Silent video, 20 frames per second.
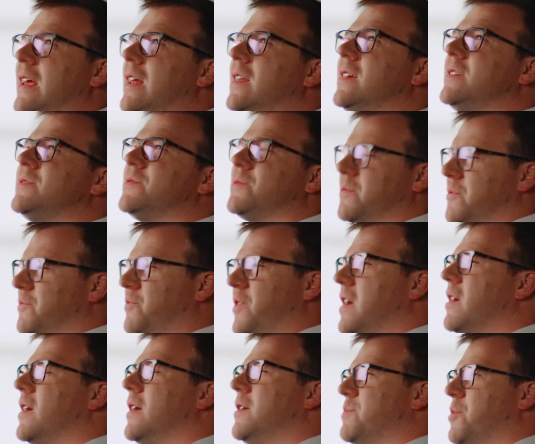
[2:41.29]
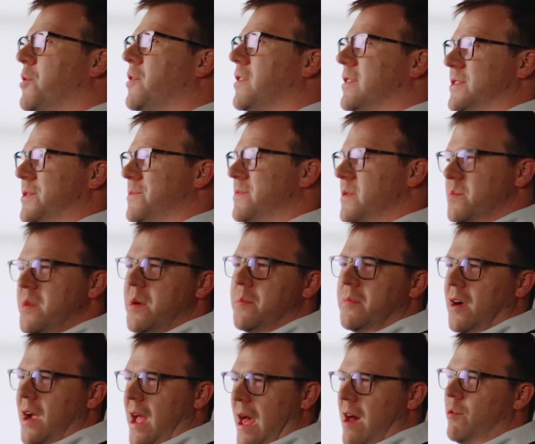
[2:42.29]
It is very important to
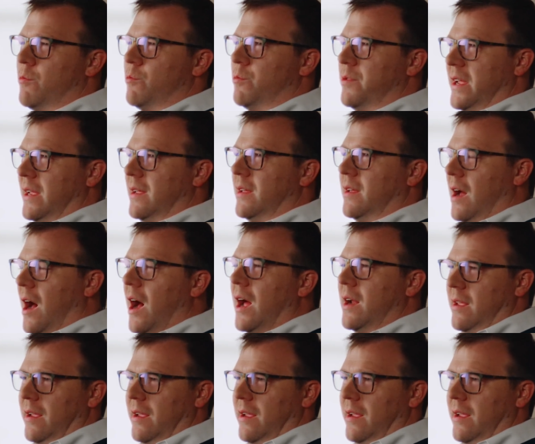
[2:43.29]
remember how we got